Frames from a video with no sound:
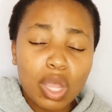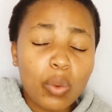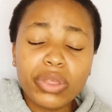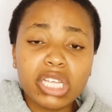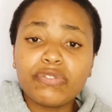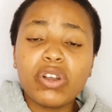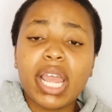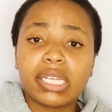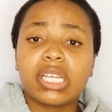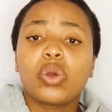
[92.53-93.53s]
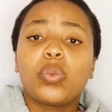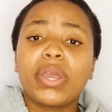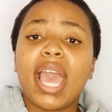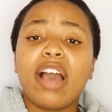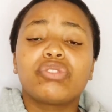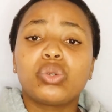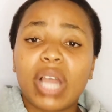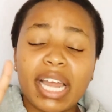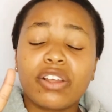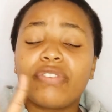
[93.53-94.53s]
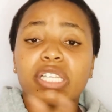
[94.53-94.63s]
with exfoliating, we have two kind of